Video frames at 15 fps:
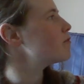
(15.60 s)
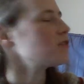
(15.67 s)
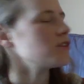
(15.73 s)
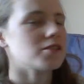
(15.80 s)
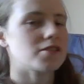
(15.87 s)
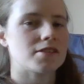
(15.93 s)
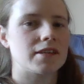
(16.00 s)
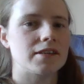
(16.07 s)

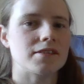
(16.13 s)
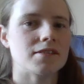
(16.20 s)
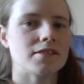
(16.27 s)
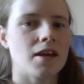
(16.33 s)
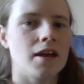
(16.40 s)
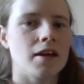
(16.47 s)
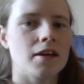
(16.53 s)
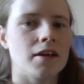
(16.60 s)
First
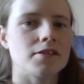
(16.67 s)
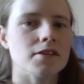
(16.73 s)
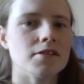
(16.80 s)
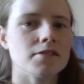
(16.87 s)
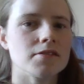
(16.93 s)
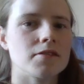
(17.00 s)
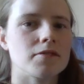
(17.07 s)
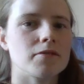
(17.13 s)
is,
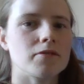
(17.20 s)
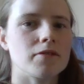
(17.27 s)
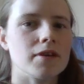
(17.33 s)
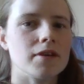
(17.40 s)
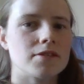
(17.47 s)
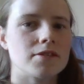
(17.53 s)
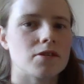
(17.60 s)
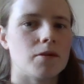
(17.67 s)
does
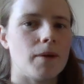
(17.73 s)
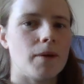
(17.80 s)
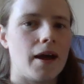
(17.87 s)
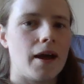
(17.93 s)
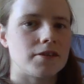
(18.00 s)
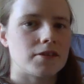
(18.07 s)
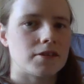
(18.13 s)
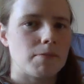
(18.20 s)
3
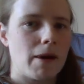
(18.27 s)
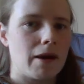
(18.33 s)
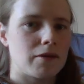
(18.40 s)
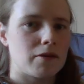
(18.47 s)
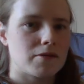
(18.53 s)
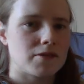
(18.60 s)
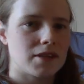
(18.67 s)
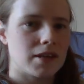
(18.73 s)
squared to the
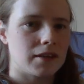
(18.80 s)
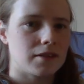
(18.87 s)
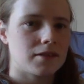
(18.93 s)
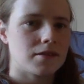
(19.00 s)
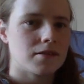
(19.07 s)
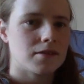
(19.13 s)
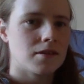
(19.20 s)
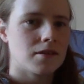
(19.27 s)
power of
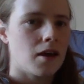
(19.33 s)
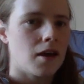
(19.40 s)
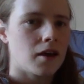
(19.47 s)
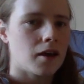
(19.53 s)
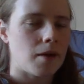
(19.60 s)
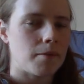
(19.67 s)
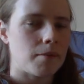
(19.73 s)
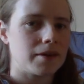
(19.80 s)
6
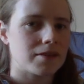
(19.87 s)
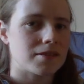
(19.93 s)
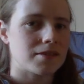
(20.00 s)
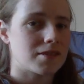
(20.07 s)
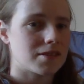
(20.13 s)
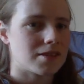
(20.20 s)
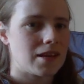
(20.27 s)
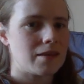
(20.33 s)
come out
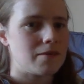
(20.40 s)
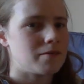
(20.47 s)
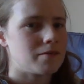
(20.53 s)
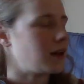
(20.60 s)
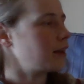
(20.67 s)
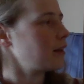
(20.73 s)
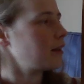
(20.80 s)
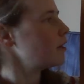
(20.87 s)
as the same
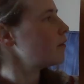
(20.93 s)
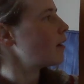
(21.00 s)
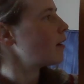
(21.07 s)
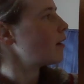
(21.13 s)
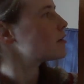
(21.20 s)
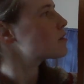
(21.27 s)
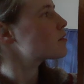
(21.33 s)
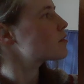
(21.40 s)
value
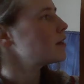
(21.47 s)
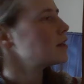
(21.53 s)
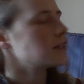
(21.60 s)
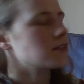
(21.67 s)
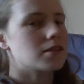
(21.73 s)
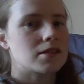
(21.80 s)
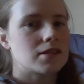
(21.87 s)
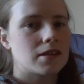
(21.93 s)
as 3
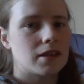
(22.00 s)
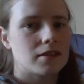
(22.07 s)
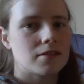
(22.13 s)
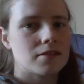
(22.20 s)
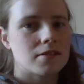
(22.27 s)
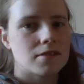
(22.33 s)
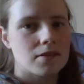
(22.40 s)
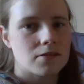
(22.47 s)
to the
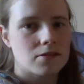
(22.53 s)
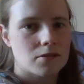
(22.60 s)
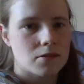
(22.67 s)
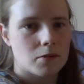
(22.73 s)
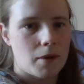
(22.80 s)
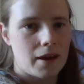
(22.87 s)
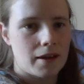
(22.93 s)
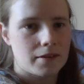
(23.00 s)
6
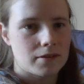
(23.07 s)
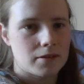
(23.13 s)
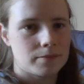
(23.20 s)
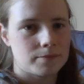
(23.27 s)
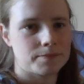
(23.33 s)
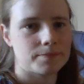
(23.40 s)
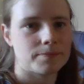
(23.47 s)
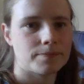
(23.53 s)
squared?
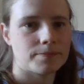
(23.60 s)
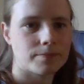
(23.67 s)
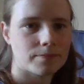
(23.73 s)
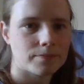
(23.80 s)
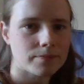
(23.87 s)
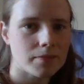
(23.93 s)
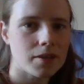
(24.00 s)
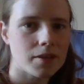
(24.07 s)

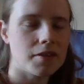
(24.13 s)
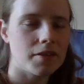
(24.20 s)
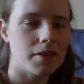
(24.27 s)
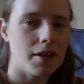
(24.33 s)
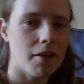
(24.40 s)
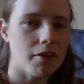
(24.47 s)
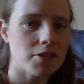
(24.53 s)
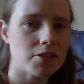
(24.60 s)

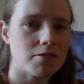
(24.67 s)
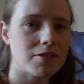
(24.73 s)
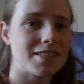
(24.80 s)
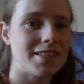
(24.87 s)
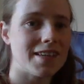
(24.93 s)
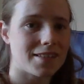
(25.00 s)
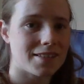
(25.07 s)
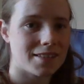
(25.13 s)
The answer
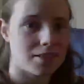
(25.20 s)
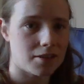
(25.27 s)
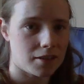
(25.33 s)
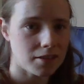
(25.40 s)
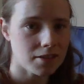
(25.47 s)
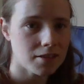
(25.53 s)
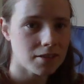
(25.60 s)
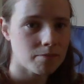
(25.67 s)
is yes, it
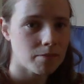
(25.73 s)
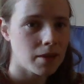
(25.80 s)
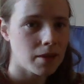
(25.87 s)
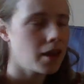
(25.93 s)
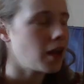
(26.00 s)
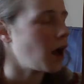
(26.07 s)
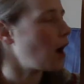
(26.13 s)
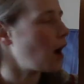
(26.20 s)
does.
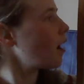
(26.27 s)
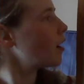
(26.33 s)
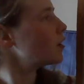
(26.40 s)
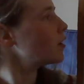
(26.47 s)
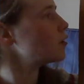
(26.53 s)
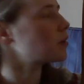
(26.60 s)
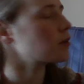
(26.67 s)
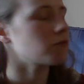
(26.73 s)

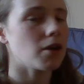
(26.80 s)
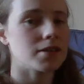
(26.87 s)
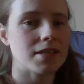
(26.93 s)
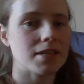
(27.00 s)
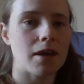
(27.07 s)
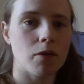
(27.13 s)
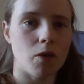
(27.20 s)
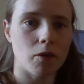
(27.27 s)
You can
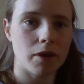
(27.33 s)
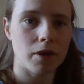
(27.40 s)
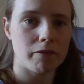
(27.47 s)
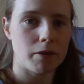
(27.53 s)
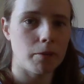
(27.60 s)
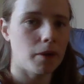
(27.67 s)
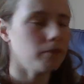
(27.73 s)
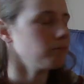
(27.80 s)
write it out long
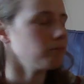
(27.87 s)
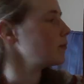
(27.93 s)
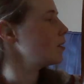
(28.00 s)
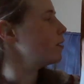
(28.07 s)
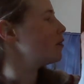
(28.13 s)
if you want.